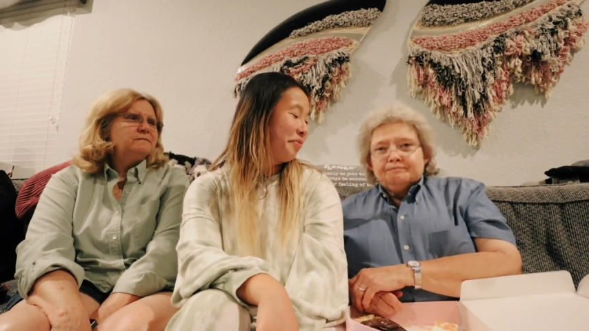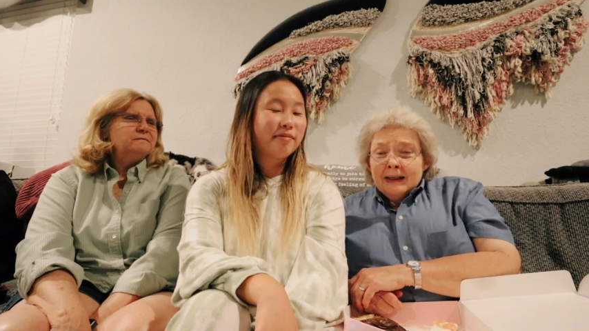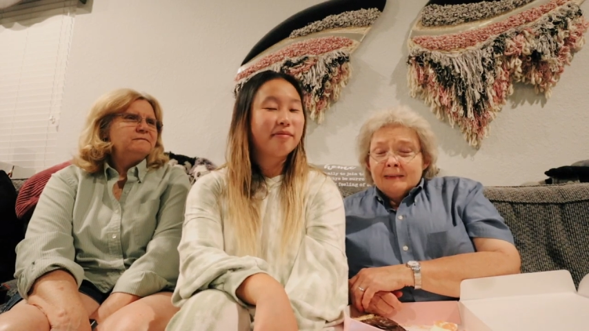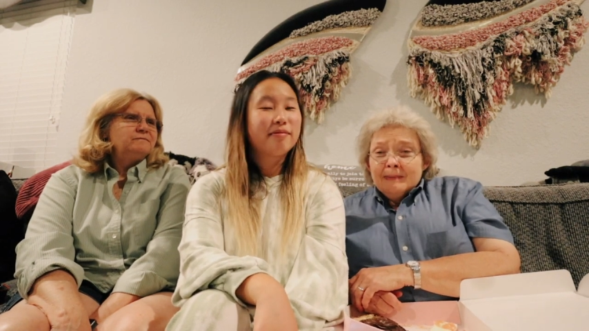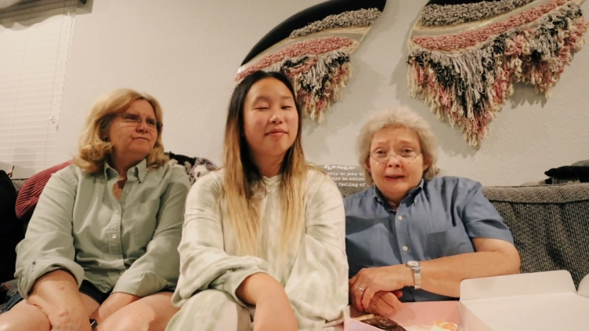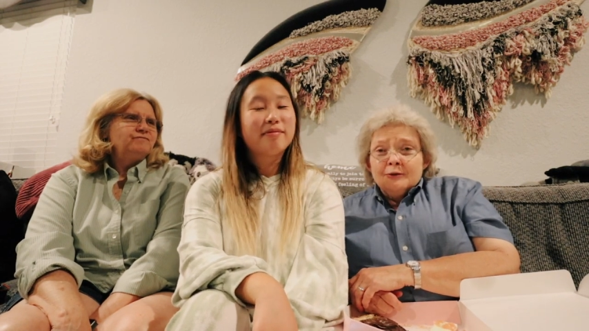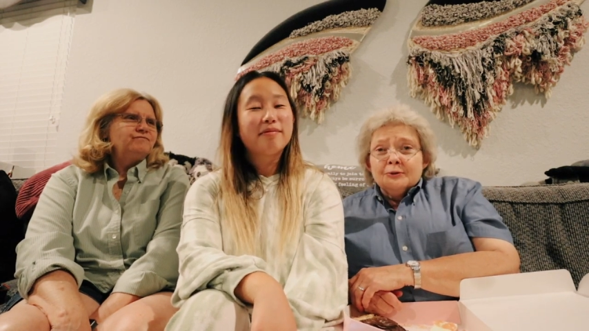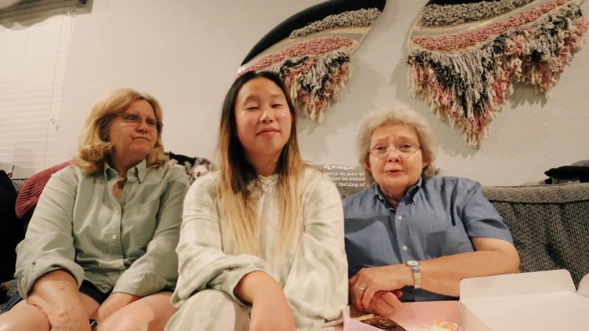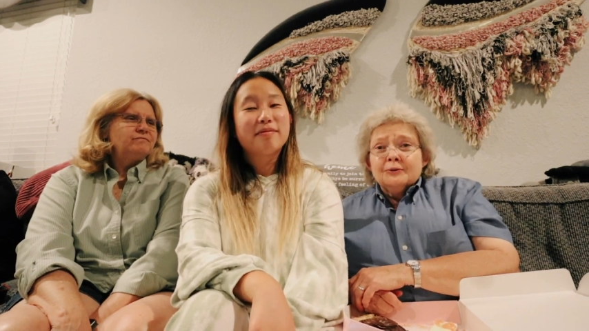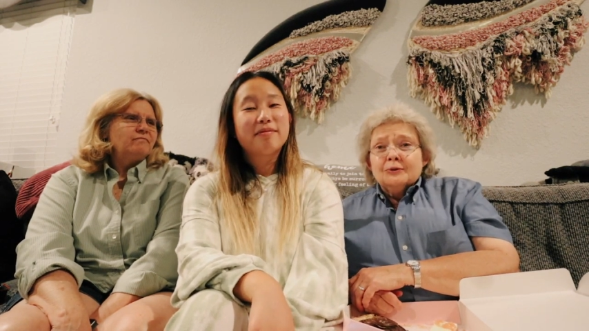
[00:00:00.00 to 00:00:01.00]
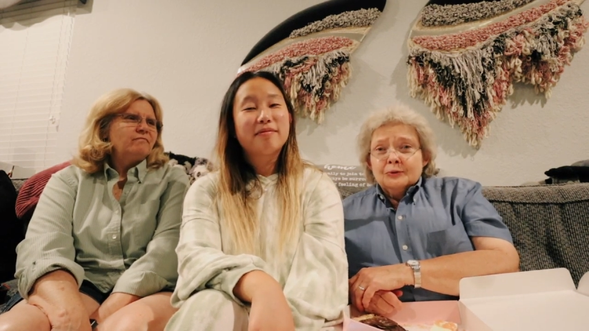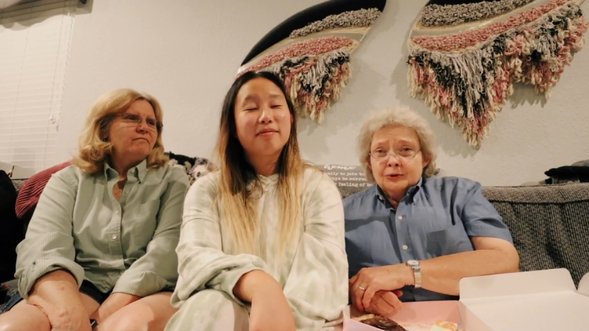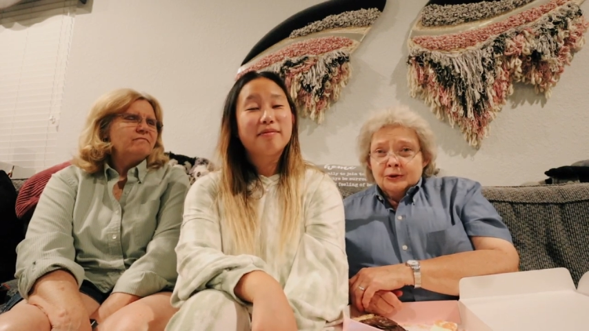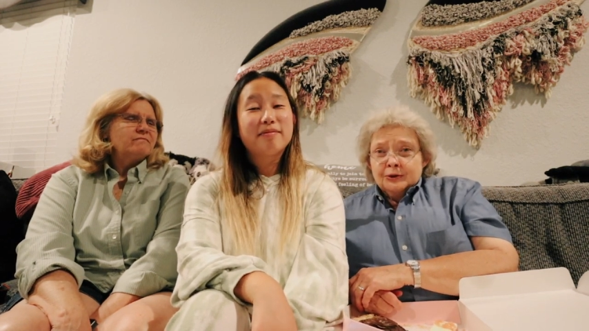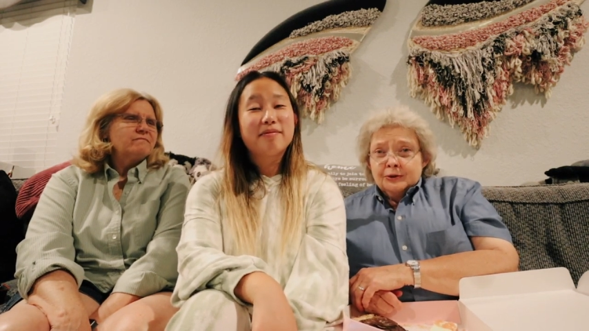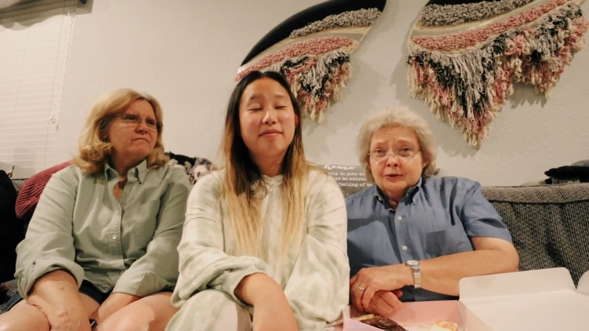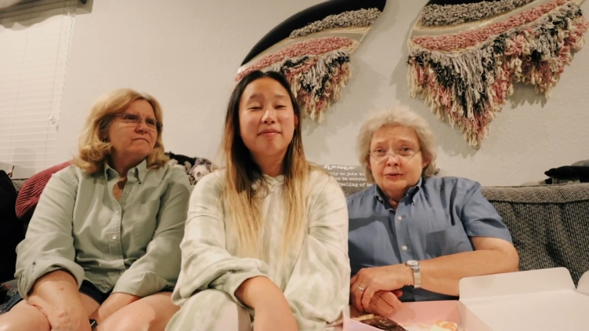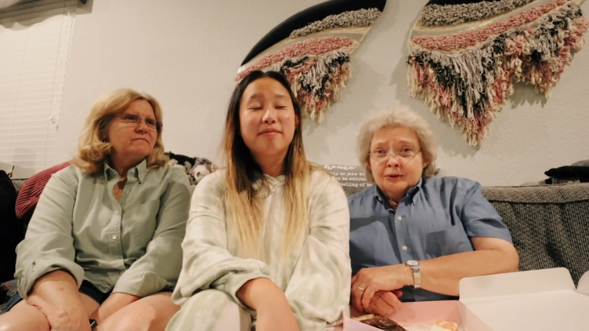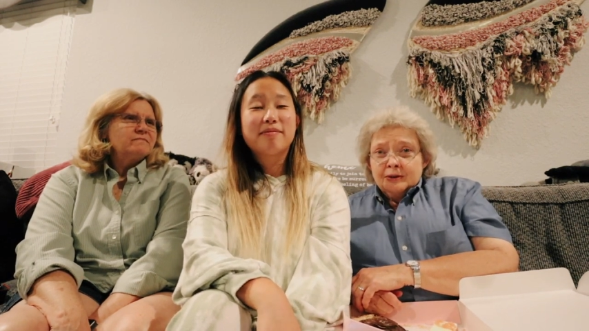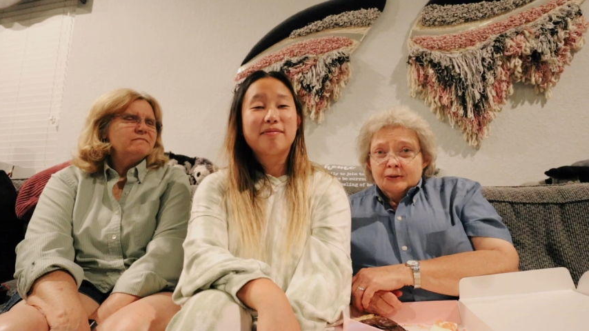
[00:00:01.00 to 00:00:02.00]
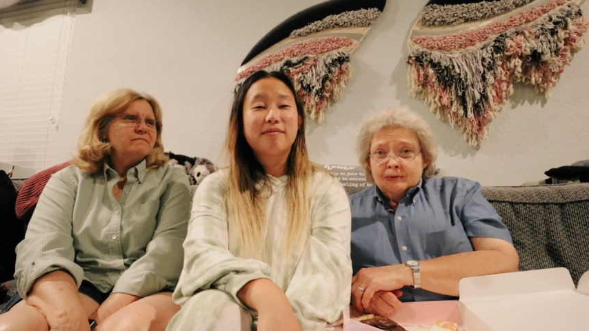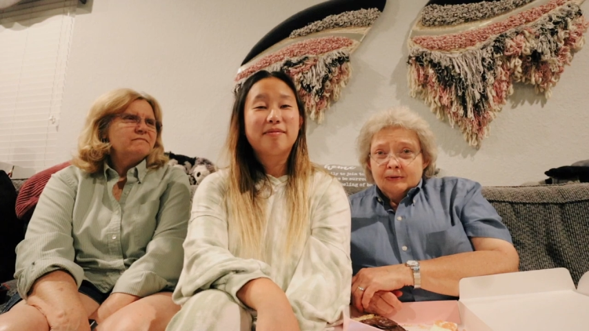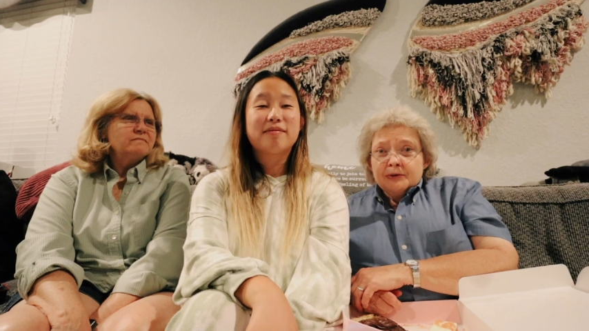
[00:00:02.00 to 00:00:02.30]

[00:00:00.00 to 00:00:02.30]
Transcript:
Speaker 1: that. And I made her learn the